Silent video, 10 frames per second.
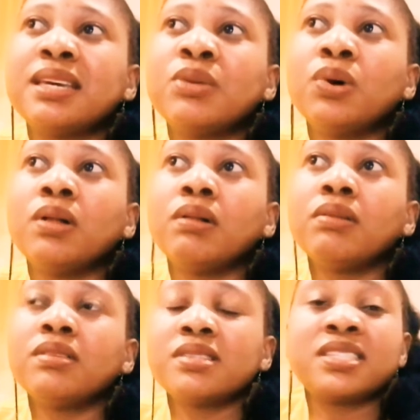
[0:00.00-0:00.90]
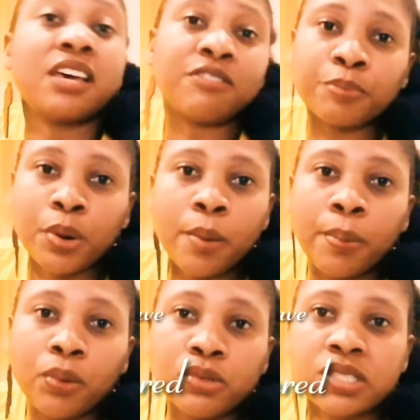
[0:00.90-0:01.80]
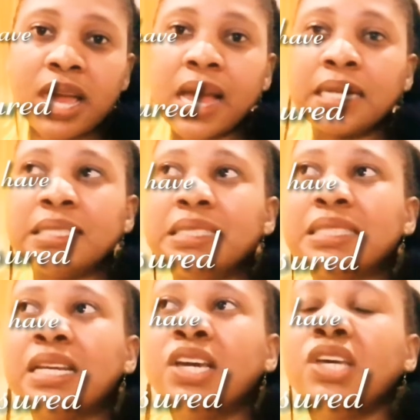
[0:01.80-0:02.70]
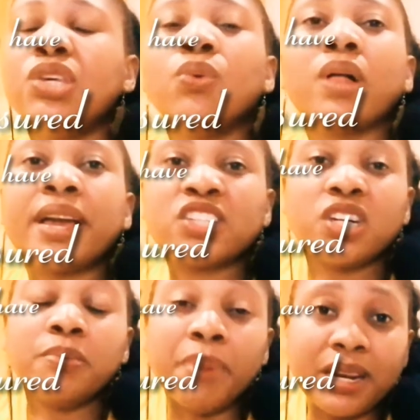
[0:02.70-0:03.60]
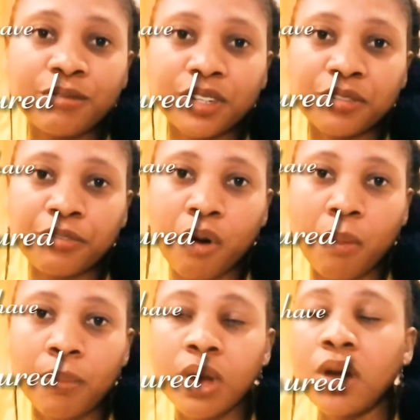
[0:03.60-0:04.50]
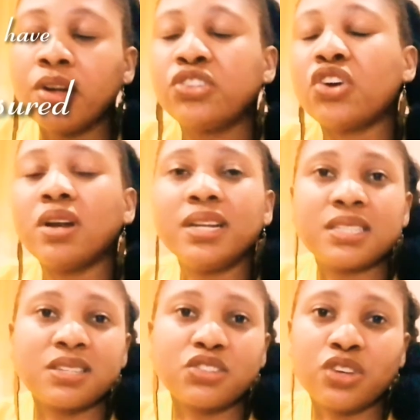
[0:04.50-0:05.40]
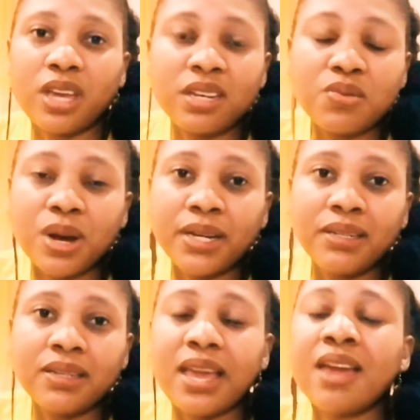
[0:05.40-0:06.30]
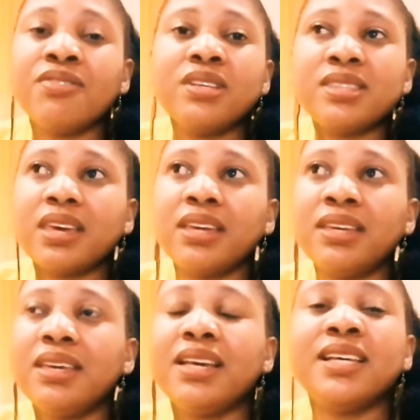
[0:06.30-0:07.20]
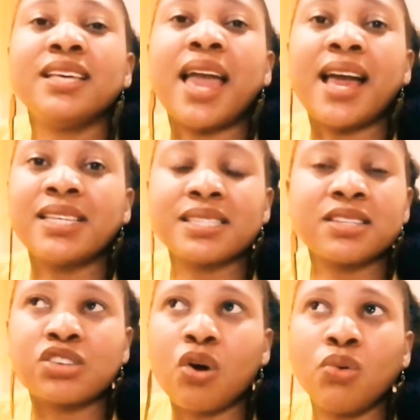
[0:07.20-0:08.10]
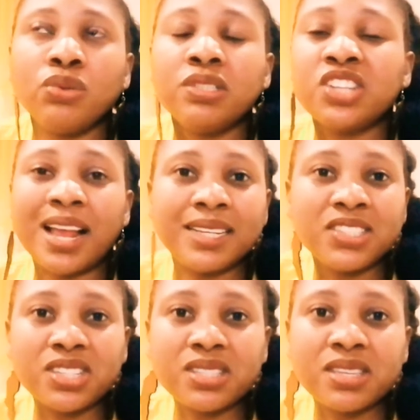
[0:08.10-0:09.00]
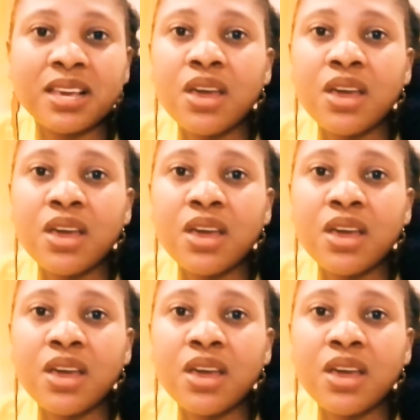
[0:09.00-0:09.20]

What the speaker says: will serve a purpose and you will actually benefit from. Don't listen to anyone. Everything has its own challenges.